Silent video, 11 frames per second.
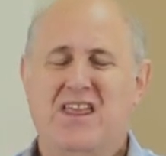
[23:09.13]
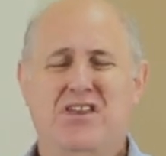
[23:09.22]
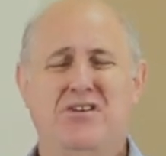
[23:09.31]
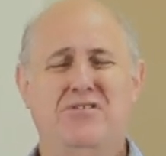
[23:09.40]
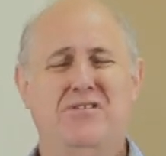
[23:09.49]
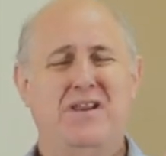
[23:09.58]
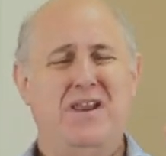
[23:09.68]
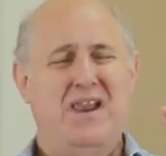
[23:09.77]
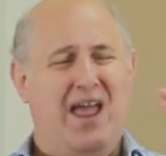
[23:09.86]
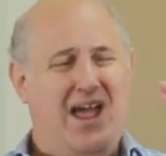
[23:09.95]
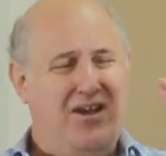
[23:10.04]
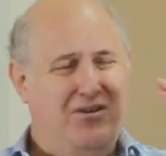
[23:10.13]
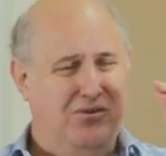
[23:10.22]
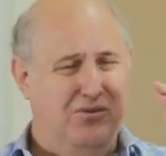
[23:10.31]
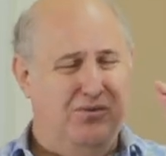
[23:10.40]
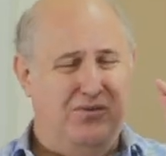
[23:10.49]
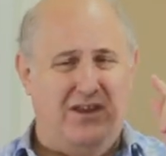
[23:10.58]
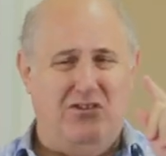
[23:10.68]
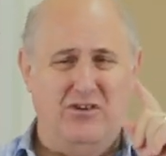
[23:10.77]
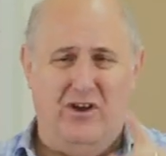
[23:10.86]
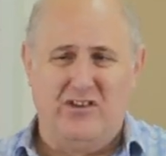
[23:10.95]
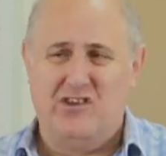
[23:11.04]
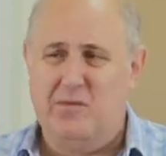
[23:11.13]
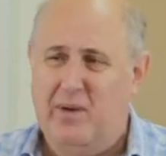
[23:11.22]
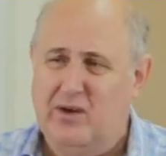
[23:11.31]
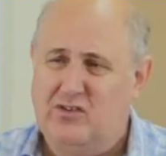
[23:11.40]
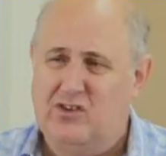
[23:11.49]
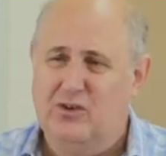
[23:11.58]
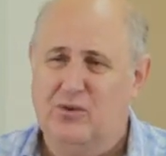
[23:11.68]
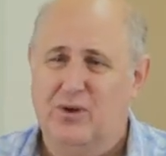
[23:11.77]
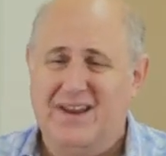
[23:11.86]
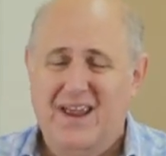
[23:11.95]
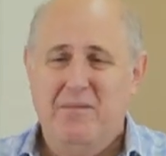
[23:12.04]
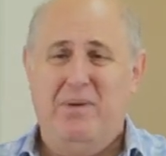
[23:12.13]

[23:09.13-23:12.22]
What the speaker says: you know that you're not supposed to do it,